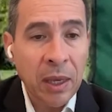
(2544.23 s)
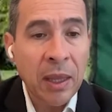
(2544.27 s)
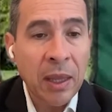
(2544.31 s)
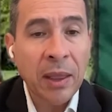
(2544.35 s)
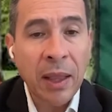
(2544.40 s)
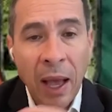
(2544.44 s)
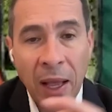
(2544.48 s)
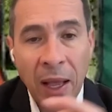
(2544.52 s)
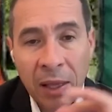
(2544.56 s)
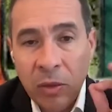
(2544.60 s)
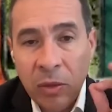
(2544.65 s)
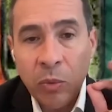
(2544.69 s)

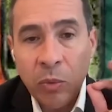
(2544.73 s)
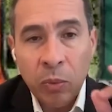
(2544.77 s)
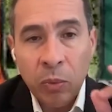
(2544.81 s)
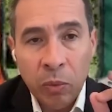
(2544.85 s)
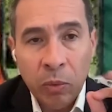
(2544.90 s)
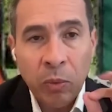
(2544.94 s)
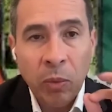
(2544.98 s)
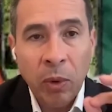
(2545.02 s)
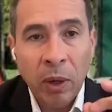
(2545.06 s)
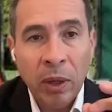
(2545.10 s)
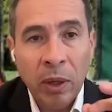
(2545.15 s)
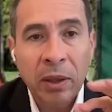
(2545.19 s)
And that's
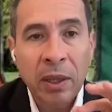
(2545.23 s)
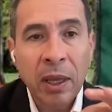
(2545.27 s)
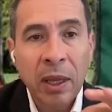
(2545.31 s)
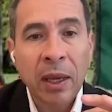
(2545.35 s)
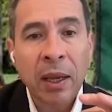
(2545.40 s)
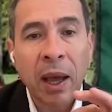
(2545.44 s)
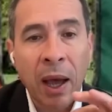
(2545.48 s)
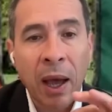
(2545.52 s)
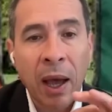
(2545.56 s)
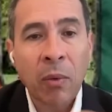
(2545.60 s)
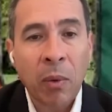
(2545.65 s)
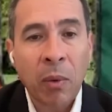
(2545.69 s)
one
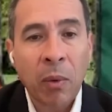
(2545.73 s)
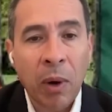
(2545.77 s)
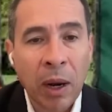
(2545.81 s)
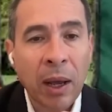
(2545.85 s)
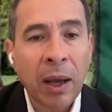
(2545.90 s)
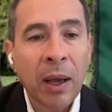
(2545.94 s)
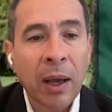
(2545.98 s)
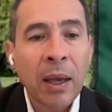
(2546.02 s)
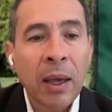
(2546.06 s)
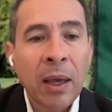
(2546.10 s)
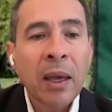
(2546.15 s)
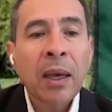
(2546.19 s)
thing I want
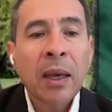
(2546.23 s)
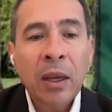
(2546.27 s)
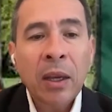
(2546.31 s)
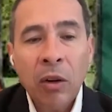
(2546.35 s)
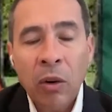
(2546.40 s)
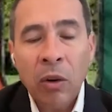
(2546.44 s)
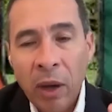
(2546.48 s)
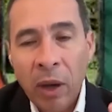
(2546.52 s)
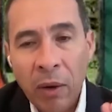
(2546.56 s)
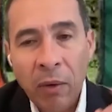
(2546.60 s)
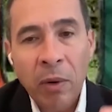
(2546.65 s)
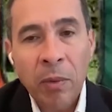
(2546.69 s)
to,
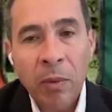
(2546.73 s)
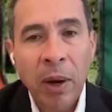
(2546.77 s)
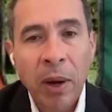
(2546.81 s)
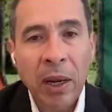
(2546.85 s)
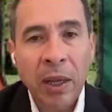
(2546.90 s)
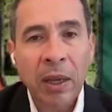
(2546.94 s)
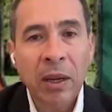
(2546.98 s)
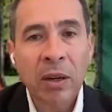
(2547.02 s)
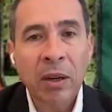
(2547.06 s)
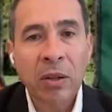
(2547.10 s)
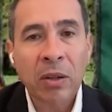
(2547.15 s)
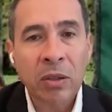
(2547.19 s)

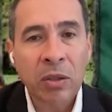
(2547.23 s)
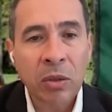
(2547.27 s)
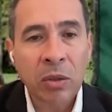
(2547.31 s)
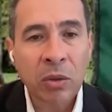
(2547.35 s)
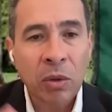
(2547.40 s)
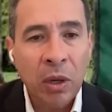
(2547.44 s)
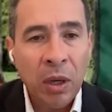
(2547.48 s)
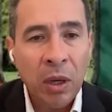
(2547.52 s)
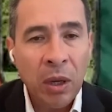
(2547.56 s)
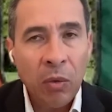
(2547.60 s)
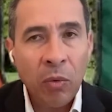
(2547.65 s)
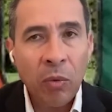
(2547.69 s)
everybody here
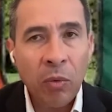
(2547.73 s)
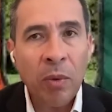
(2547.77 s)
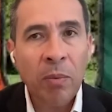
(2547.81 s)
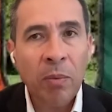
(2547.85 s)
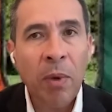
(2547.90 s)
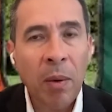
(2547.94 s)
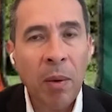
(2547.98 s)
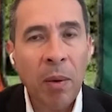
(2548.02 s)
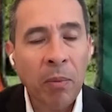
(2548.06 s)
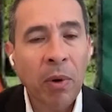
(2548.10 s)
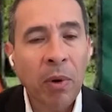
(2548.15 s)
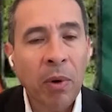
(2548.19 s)
to
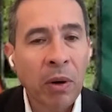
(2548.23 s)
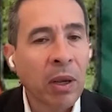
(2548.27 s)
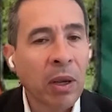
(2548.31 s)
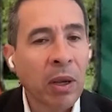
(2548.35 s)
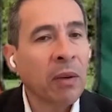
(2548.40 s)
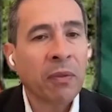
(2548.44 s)
remember.